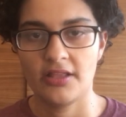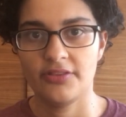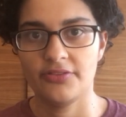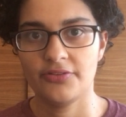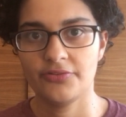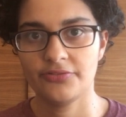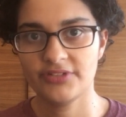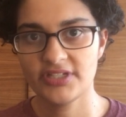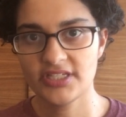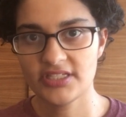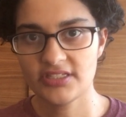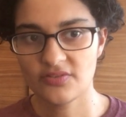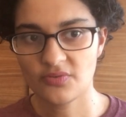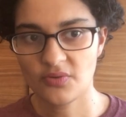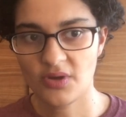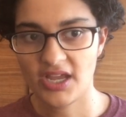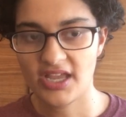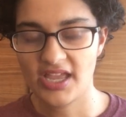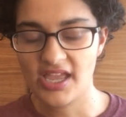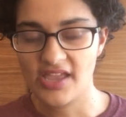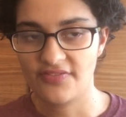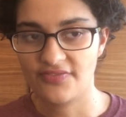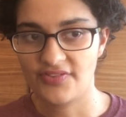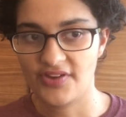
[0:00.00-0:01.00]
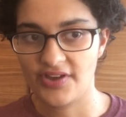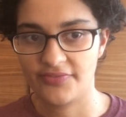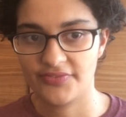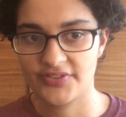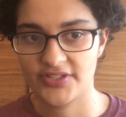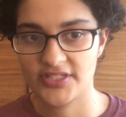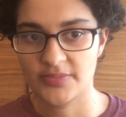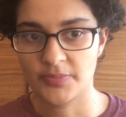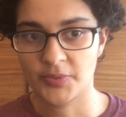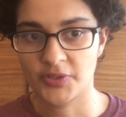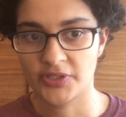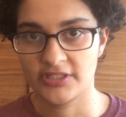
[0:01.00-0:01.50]
The reason why I found
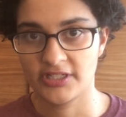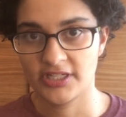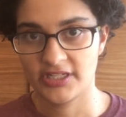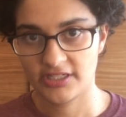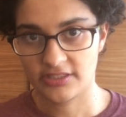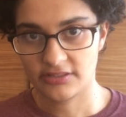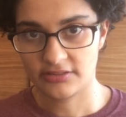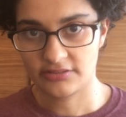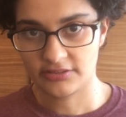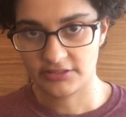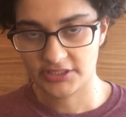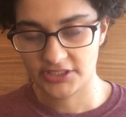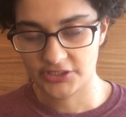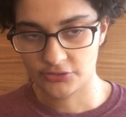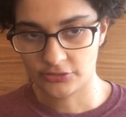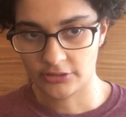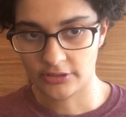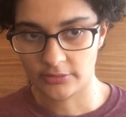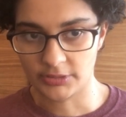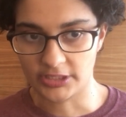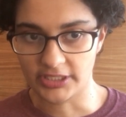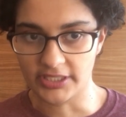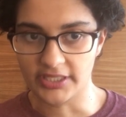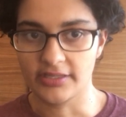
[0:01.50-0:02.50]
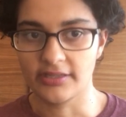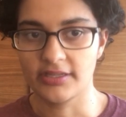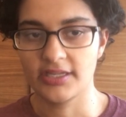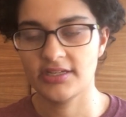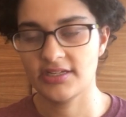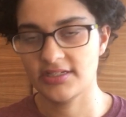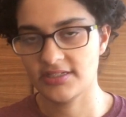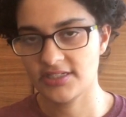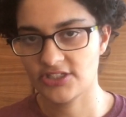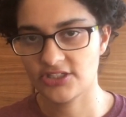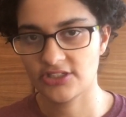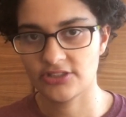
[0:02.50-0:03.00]
this particularly troubling, in
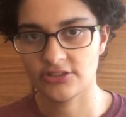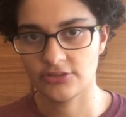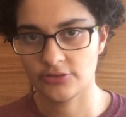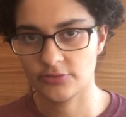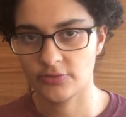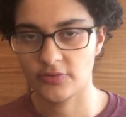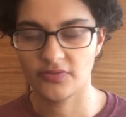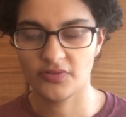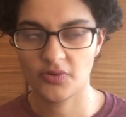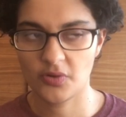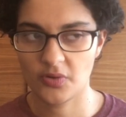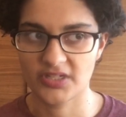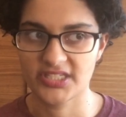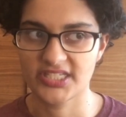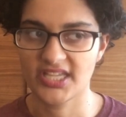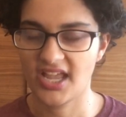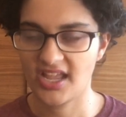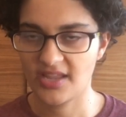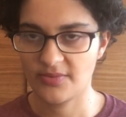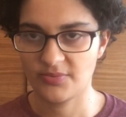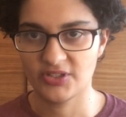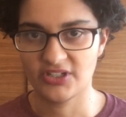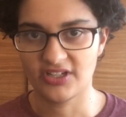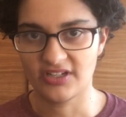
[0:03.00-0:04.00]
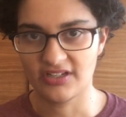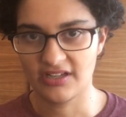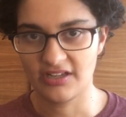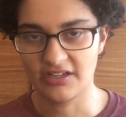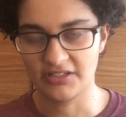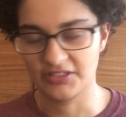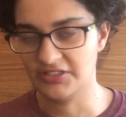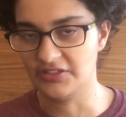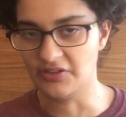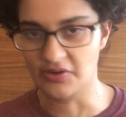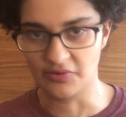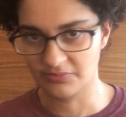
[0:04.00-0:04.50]
addition to, of course,
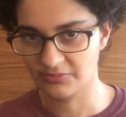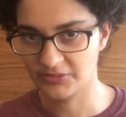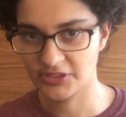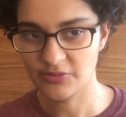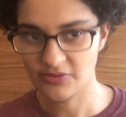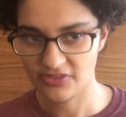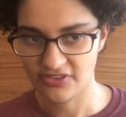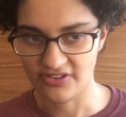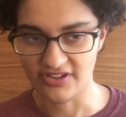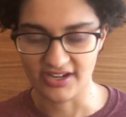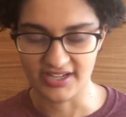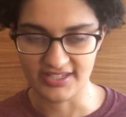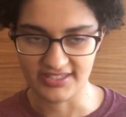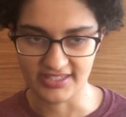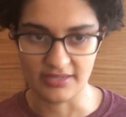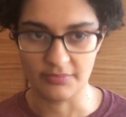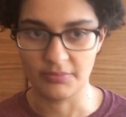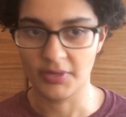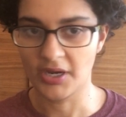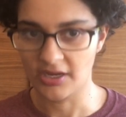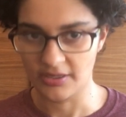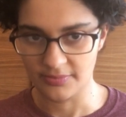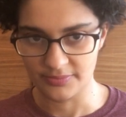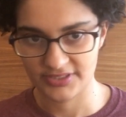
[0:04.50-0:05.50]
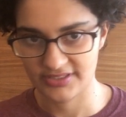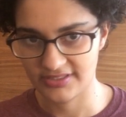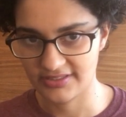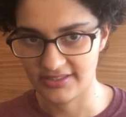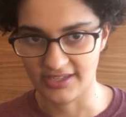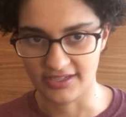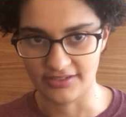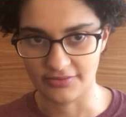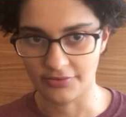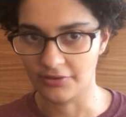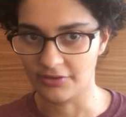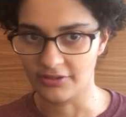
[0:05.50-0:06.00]
euthanizing pups
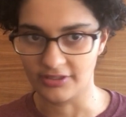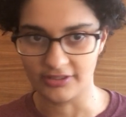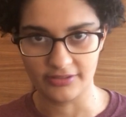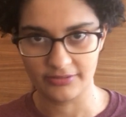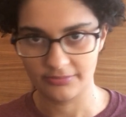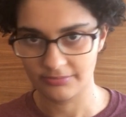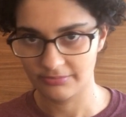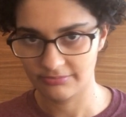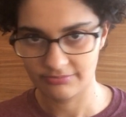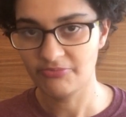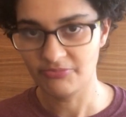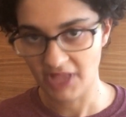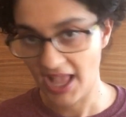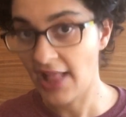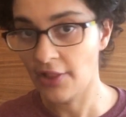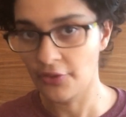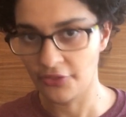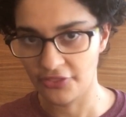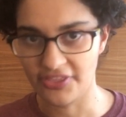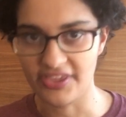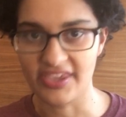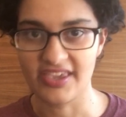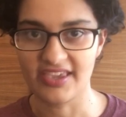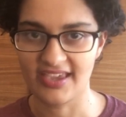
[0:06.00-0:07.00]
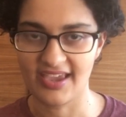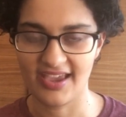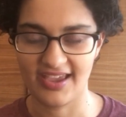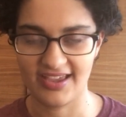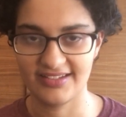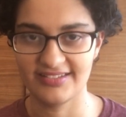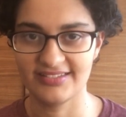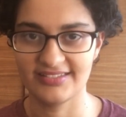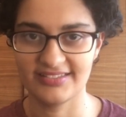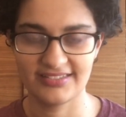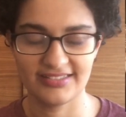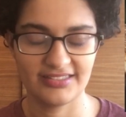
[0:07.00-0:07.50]
that are healthy
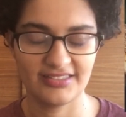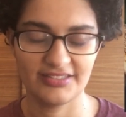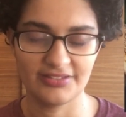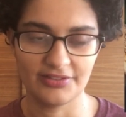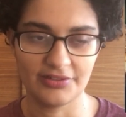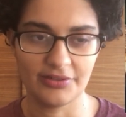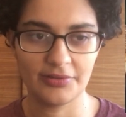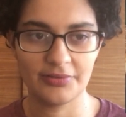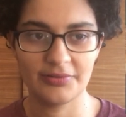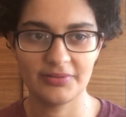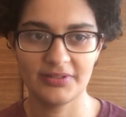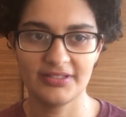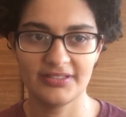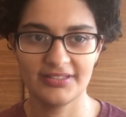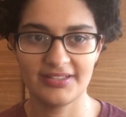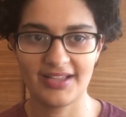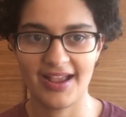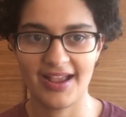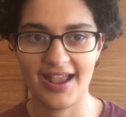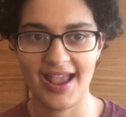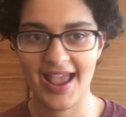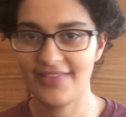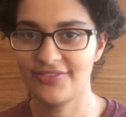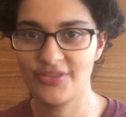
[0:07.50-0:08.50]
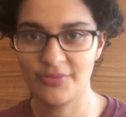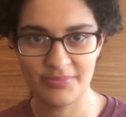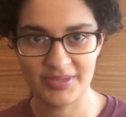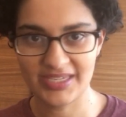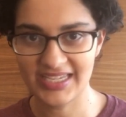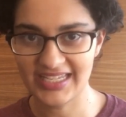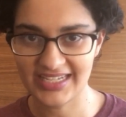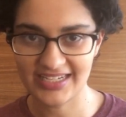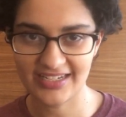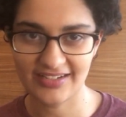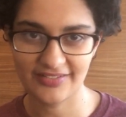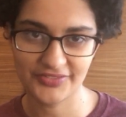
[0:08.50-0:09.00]
and, you know, at the
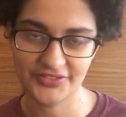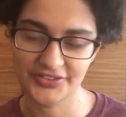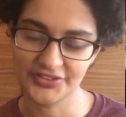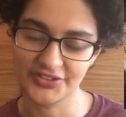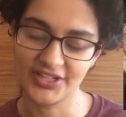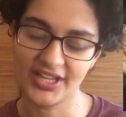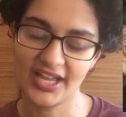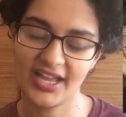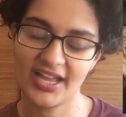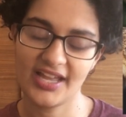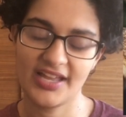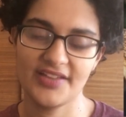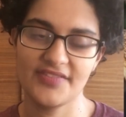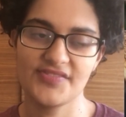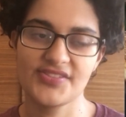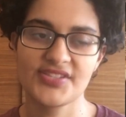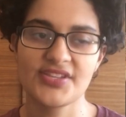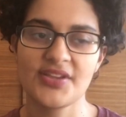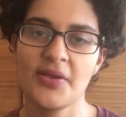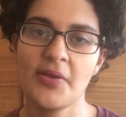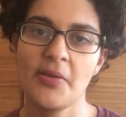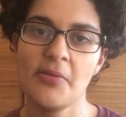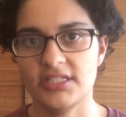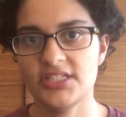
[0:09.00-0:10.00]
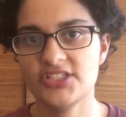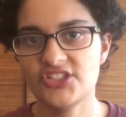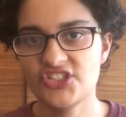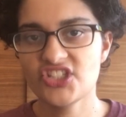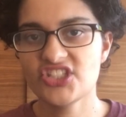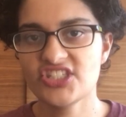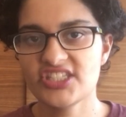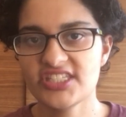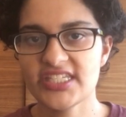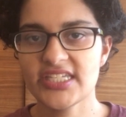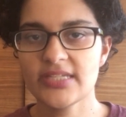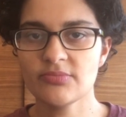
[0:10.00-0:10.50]
beginning of their lives, it
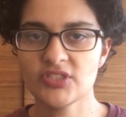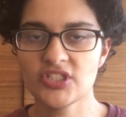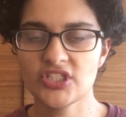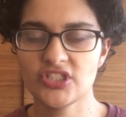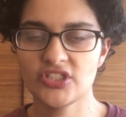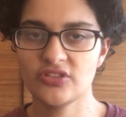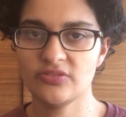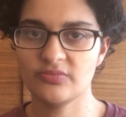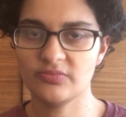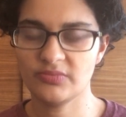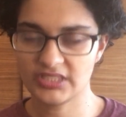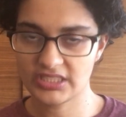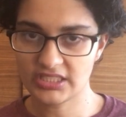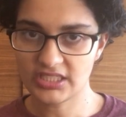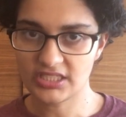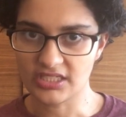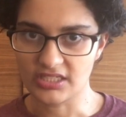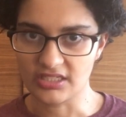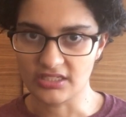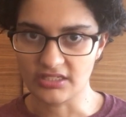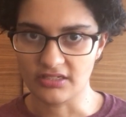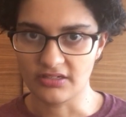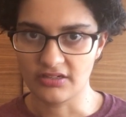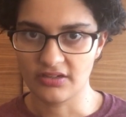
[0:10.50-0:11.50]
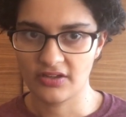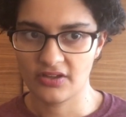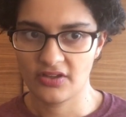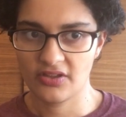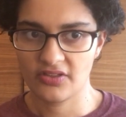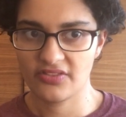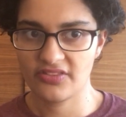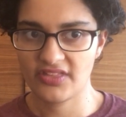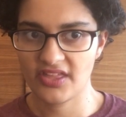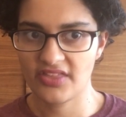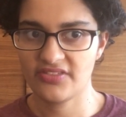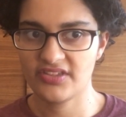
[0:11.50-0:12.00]
just seems to me
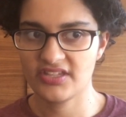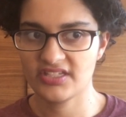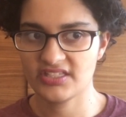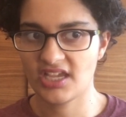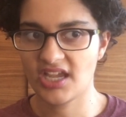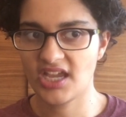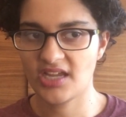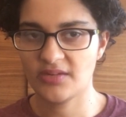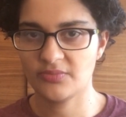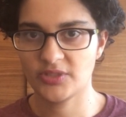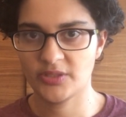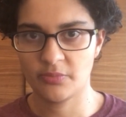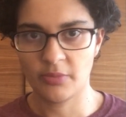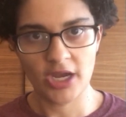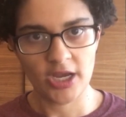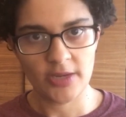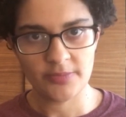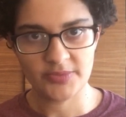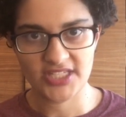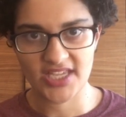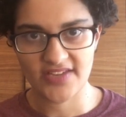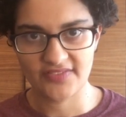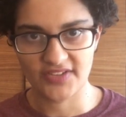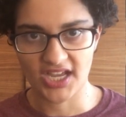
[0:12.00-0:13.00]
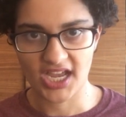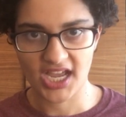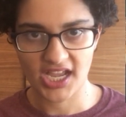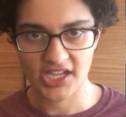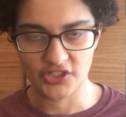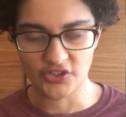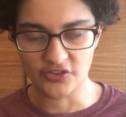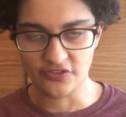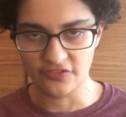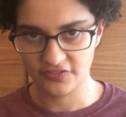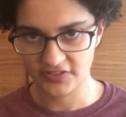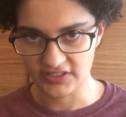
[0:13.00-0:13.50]
that these hybrid pups have a
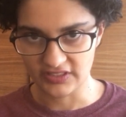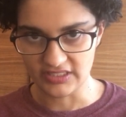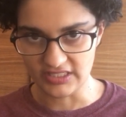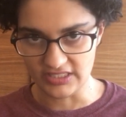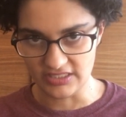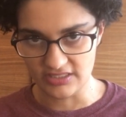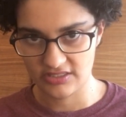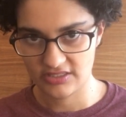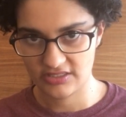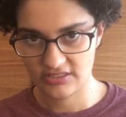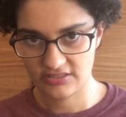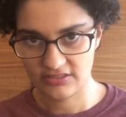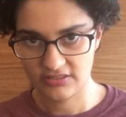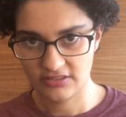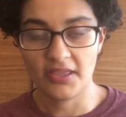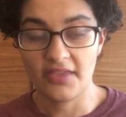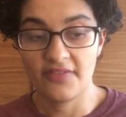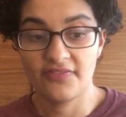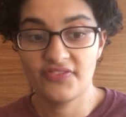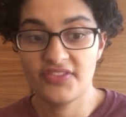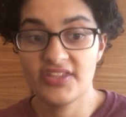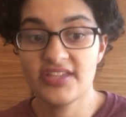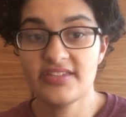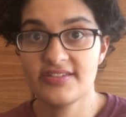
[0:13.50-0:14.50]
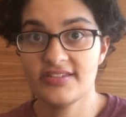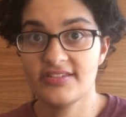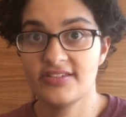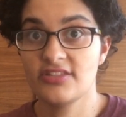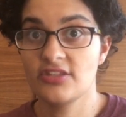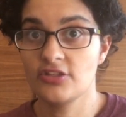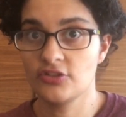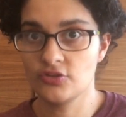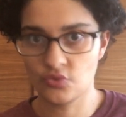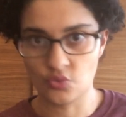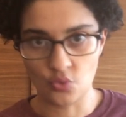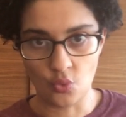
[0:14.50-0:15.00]
higher fitness. If this is
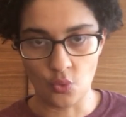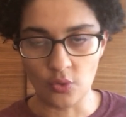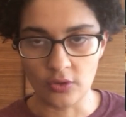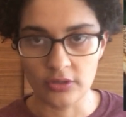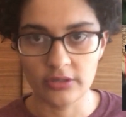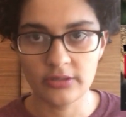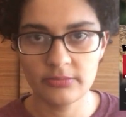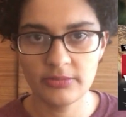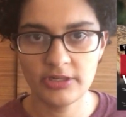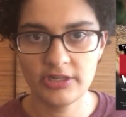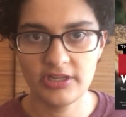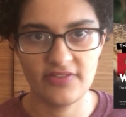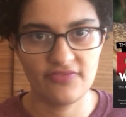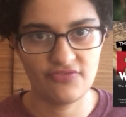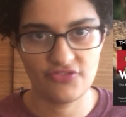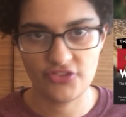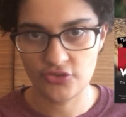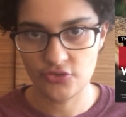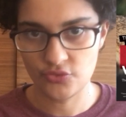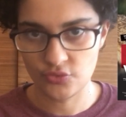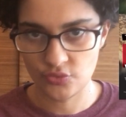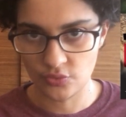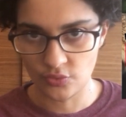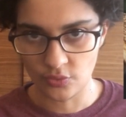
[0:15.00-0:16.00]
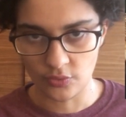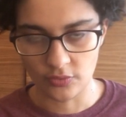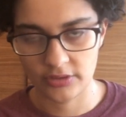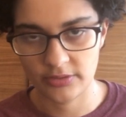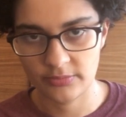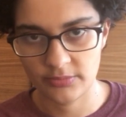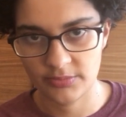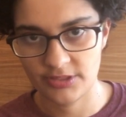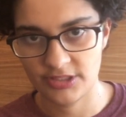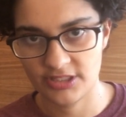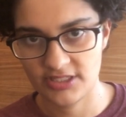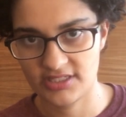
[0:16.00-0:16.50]
the norm, if the
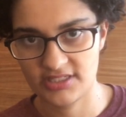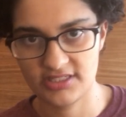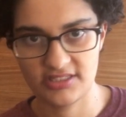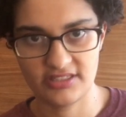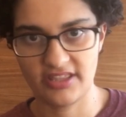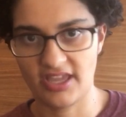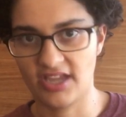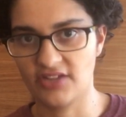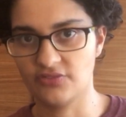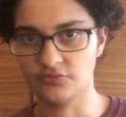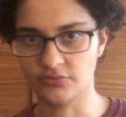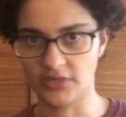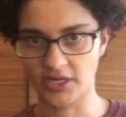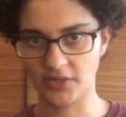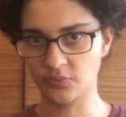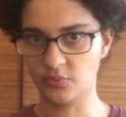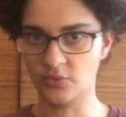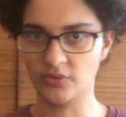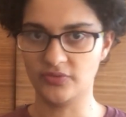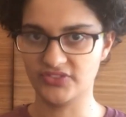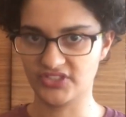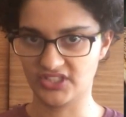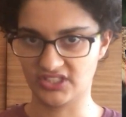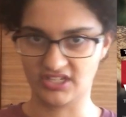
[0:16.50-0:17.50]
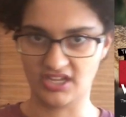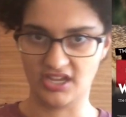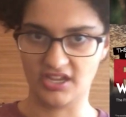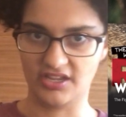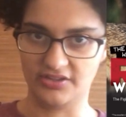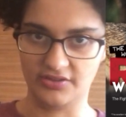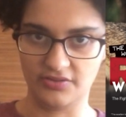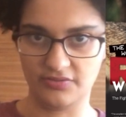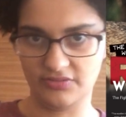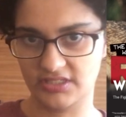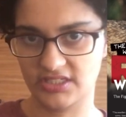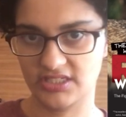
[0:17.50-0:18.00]
norm is that red wolves and
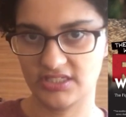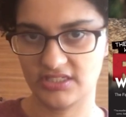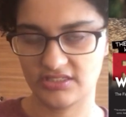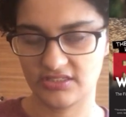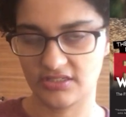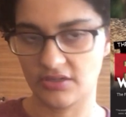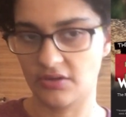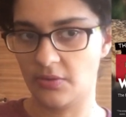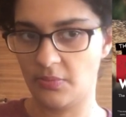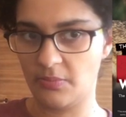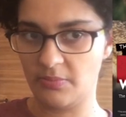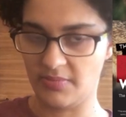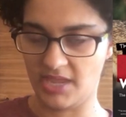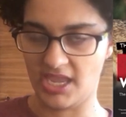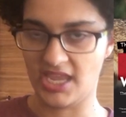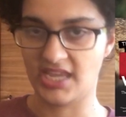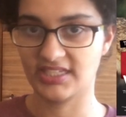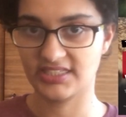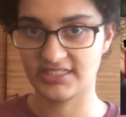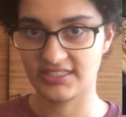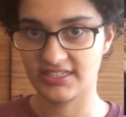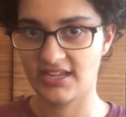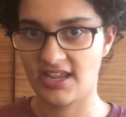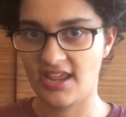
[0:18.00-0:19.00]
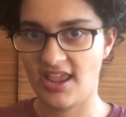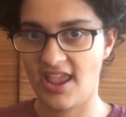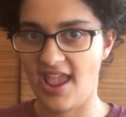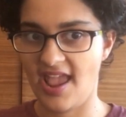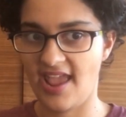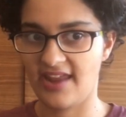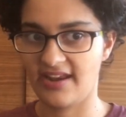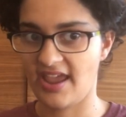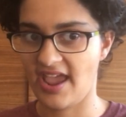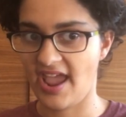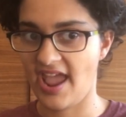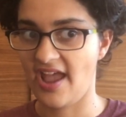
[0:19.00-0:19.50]
coyotes mate
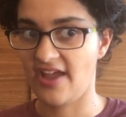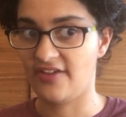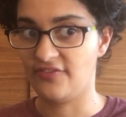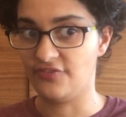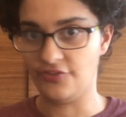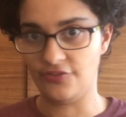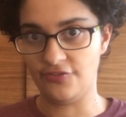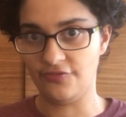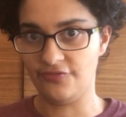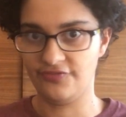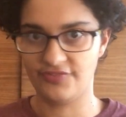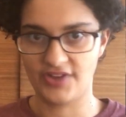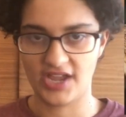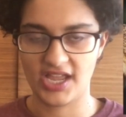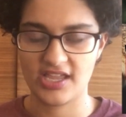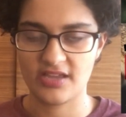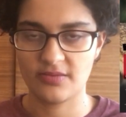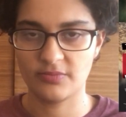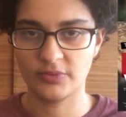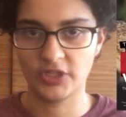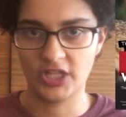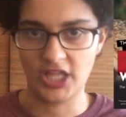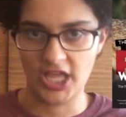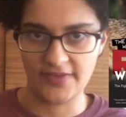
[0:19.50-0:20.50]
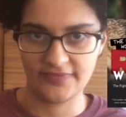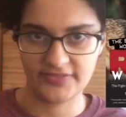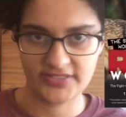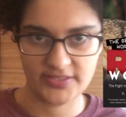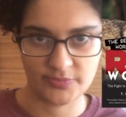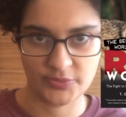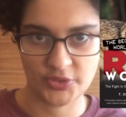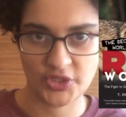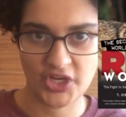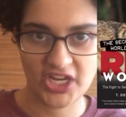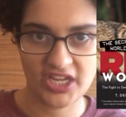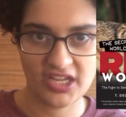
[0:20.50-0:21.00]
and have viable
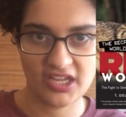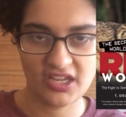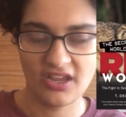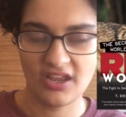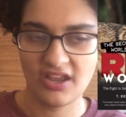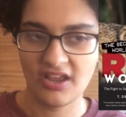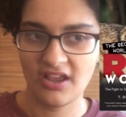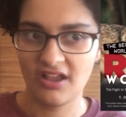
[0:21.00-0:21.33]
offspring,